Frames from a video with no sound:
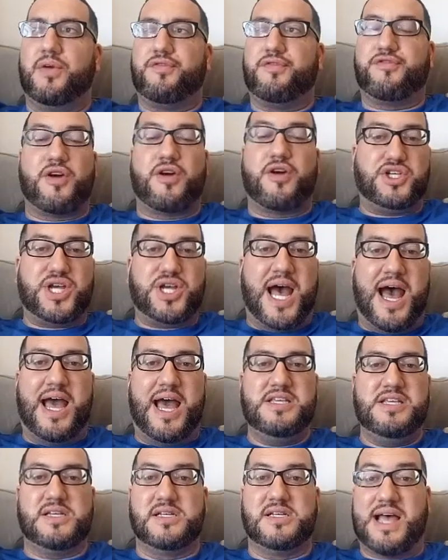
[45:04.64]
with fresh
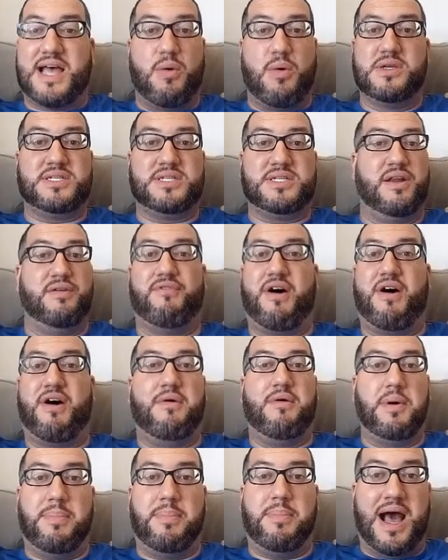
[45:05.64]
eyes because I wasn't
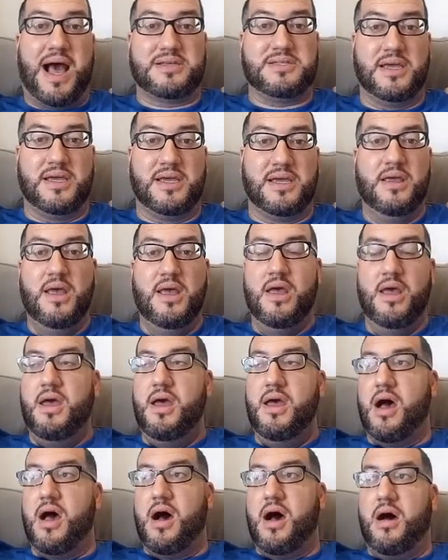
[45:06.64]
involved with boxing,
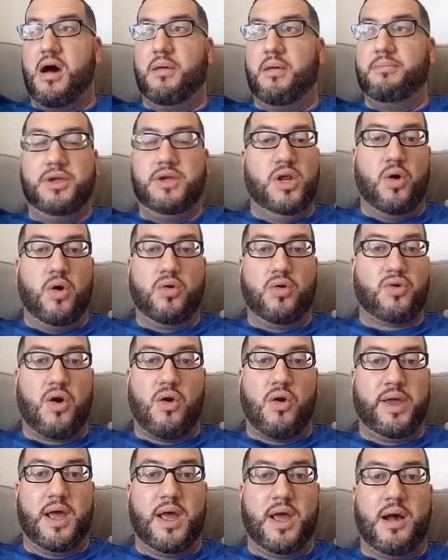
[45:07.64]

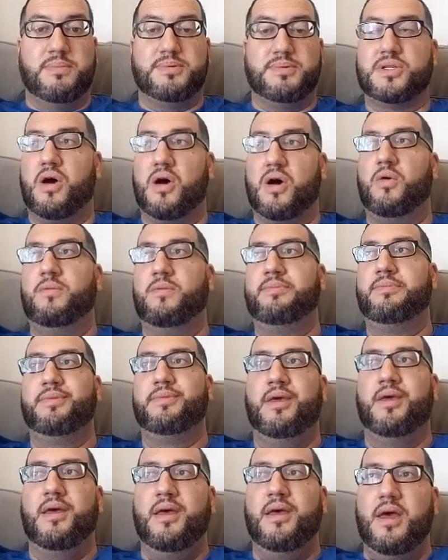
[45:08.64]
growing up. So,
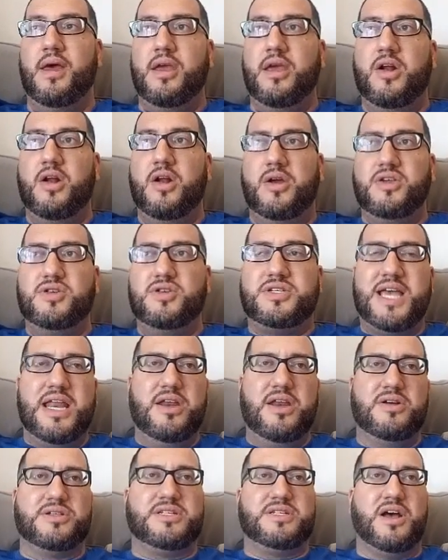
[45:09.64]
you say
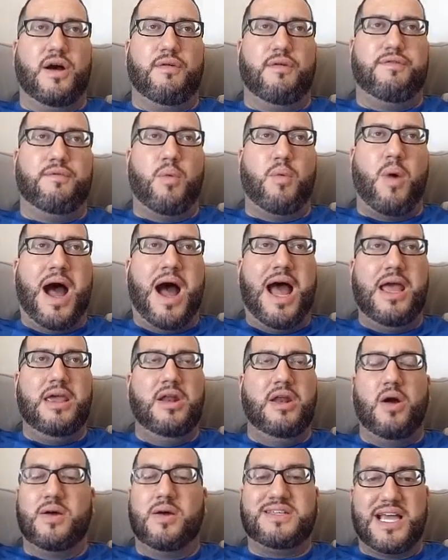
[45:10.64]
to yourself, why,
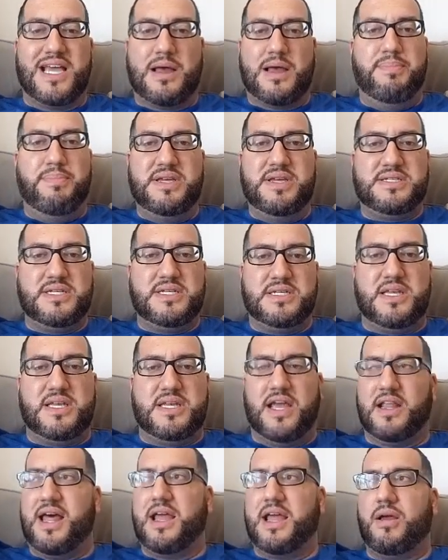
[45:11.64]
it's like a business
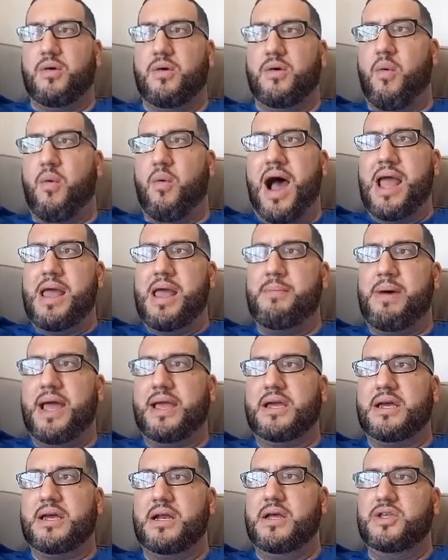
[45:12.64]
thing. Like, why am
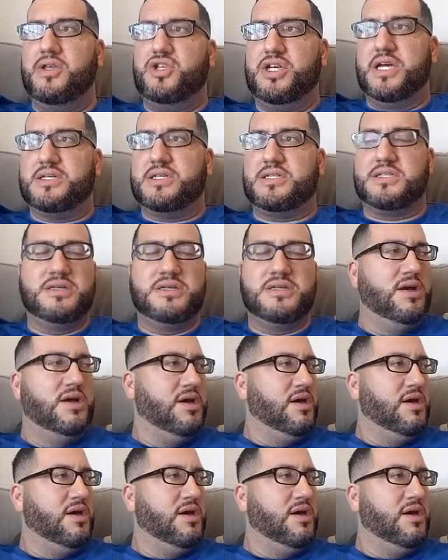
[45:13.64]
I going to just